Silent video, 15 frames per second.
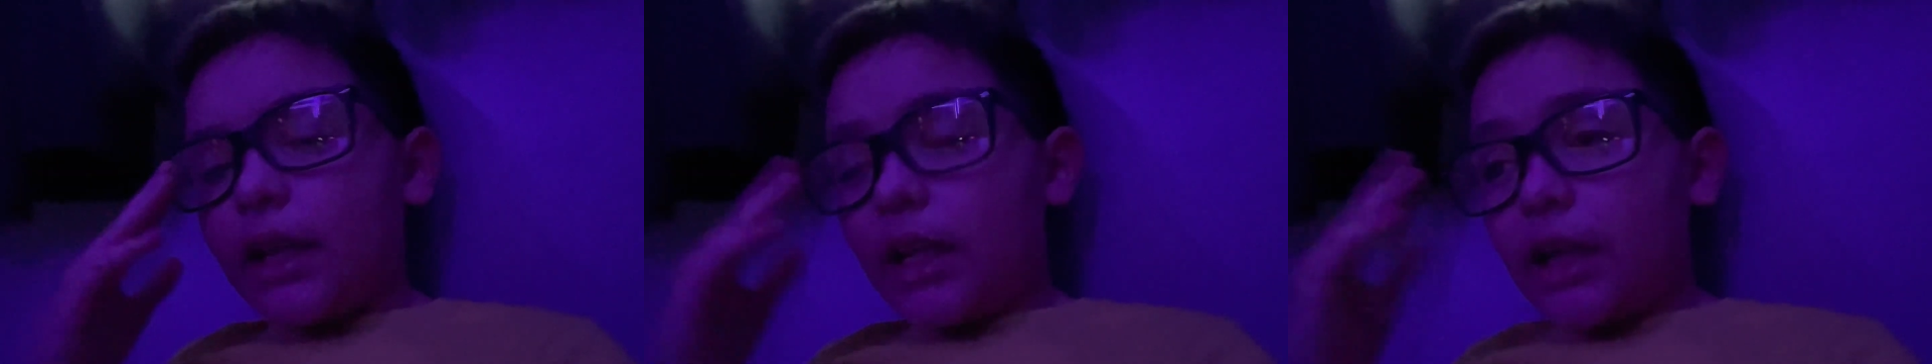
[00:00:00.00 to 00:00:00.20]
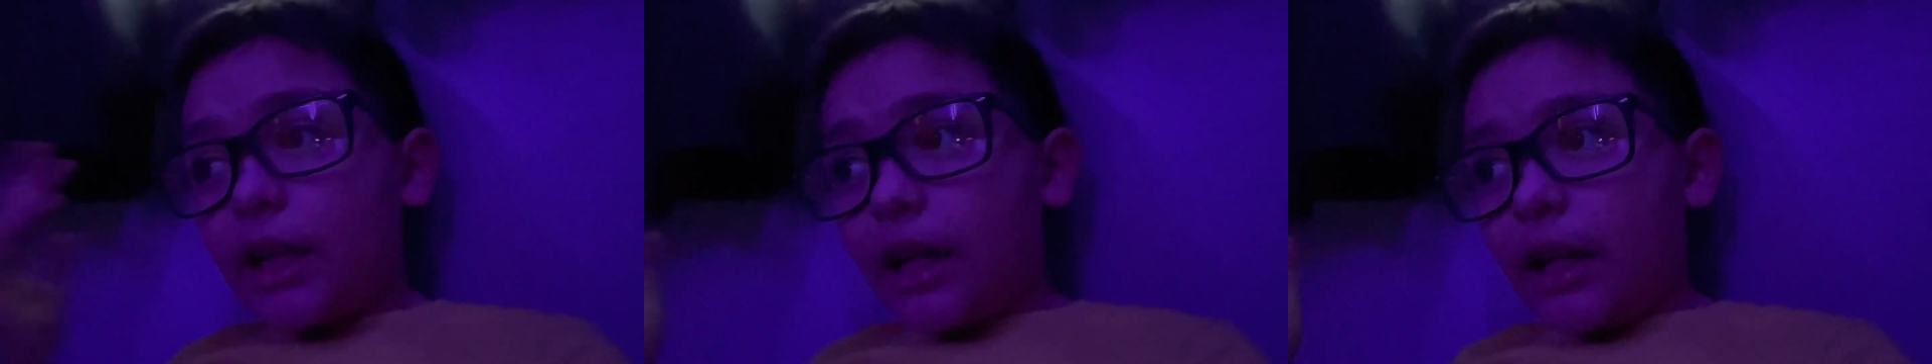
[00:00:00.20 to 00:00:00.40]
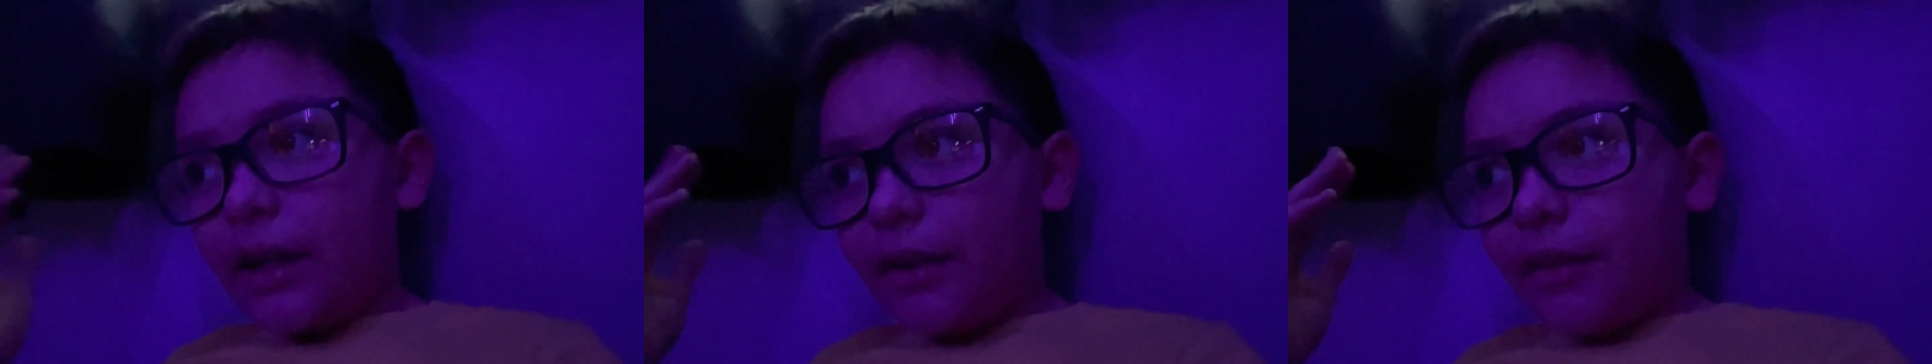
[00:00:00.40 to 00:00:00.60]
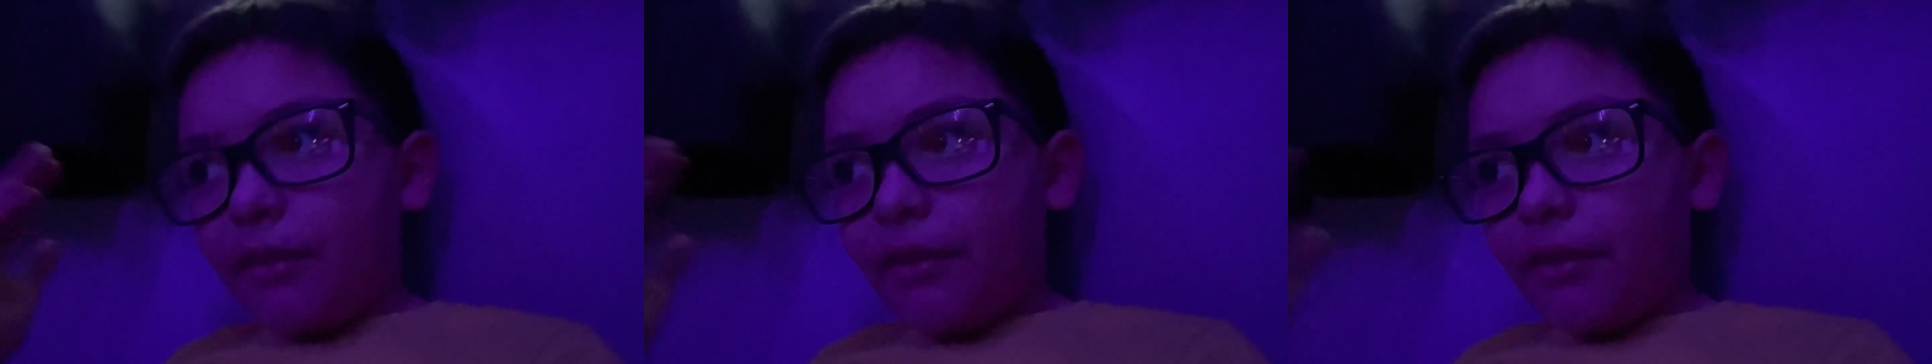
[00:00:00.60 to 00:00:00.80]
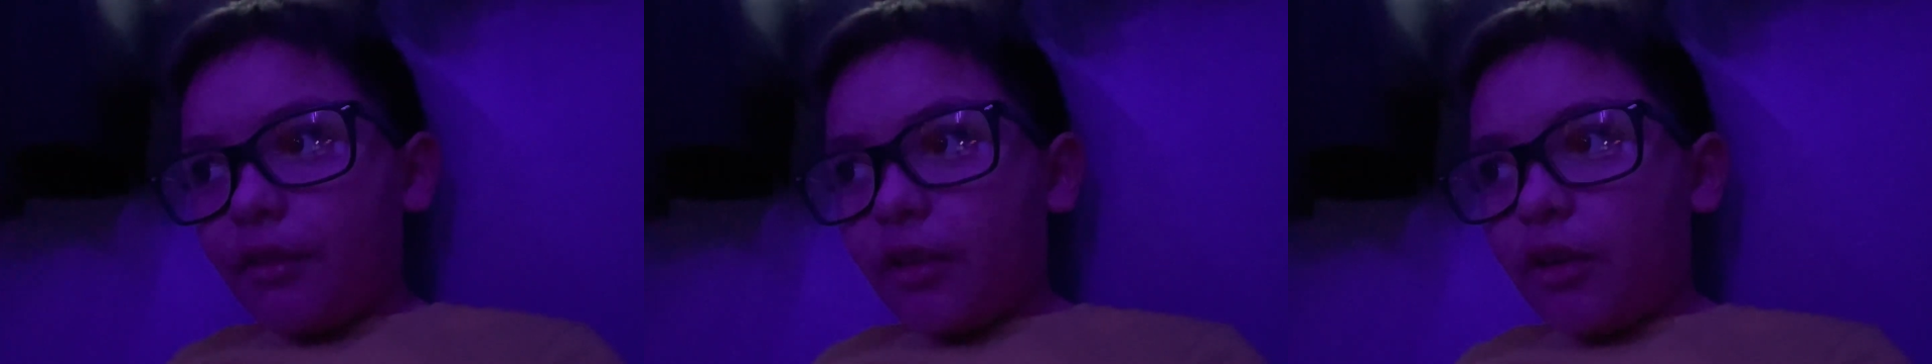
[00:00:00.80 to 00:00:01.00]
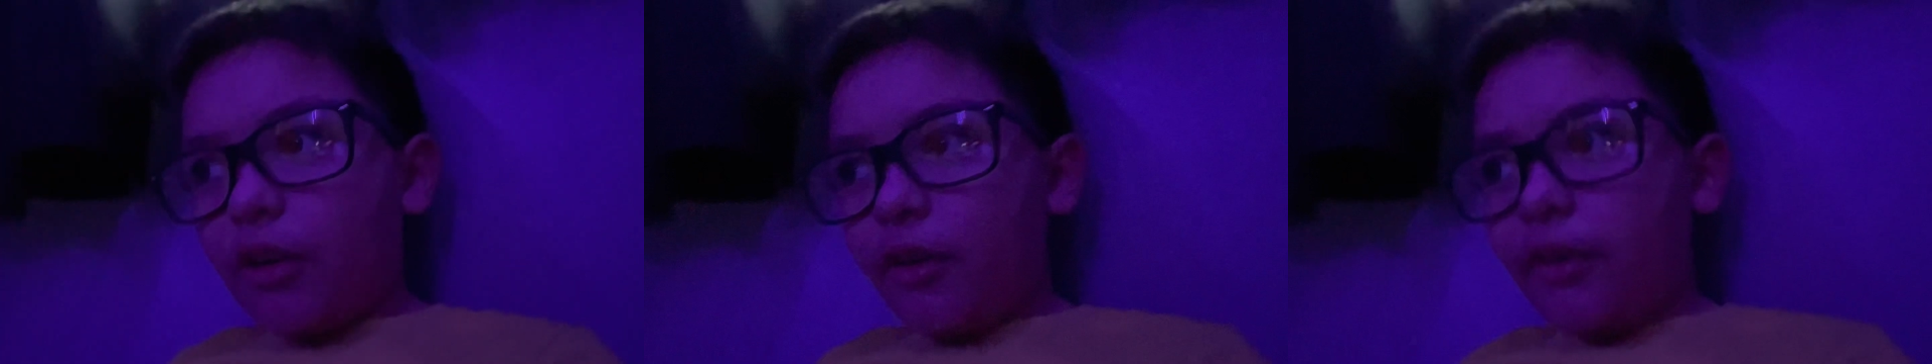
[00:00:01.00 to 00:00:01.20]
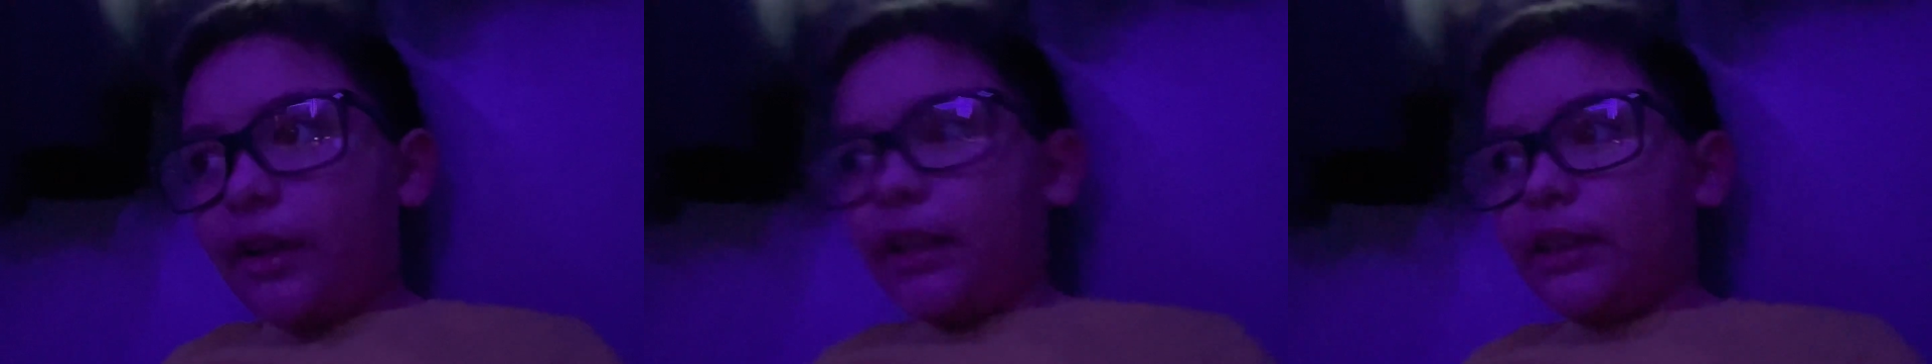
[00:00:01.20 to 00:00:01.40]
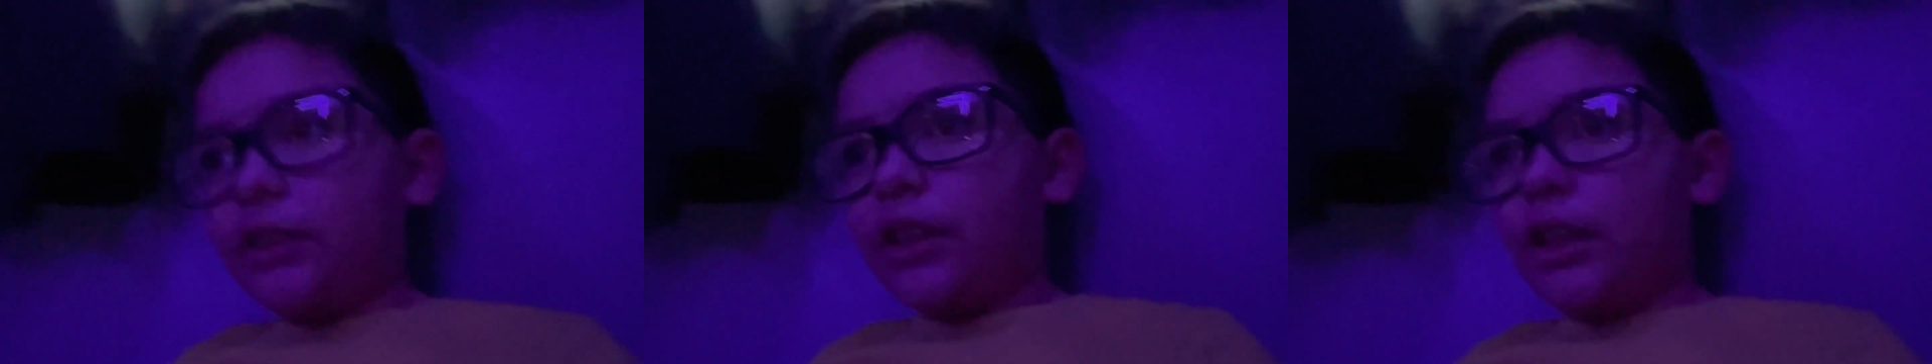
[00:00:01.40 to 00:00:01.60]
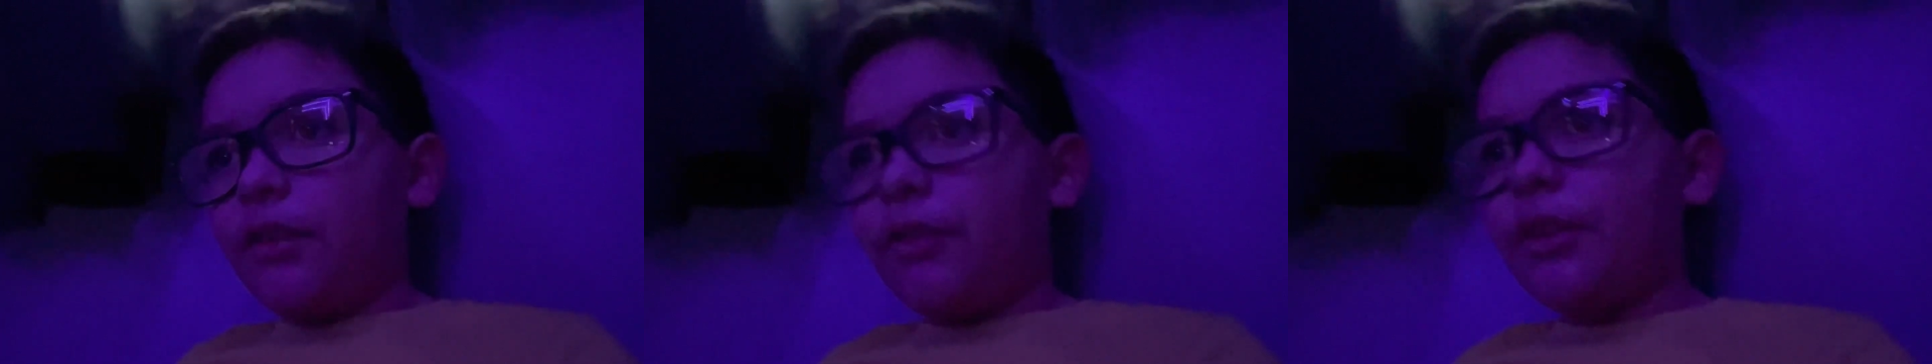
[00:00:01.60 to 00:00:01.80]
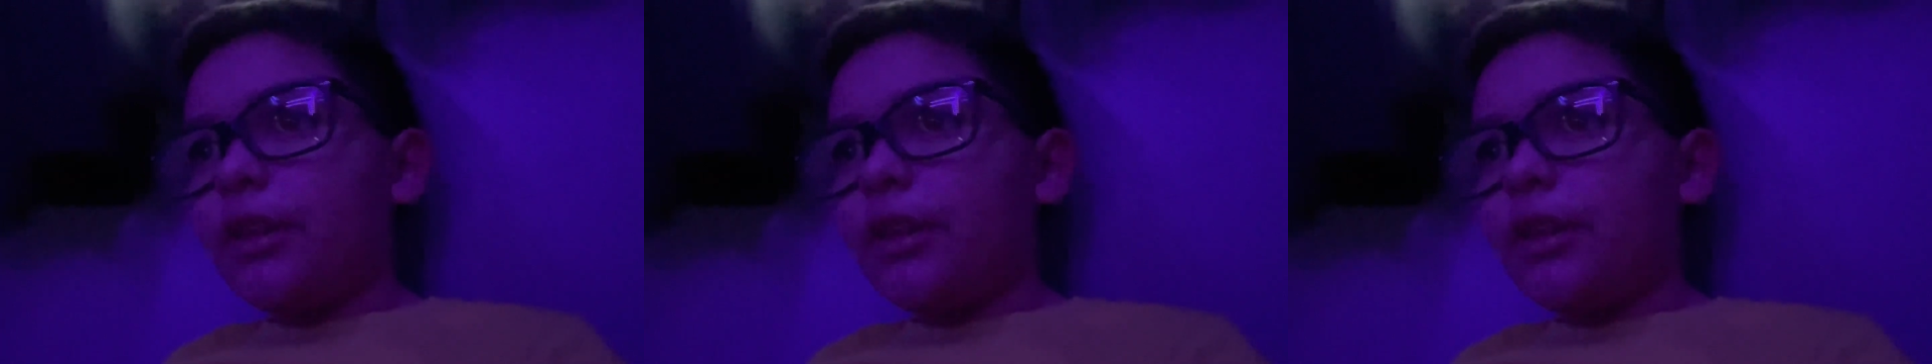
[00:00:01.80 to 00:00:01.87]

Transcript: and all that stuff.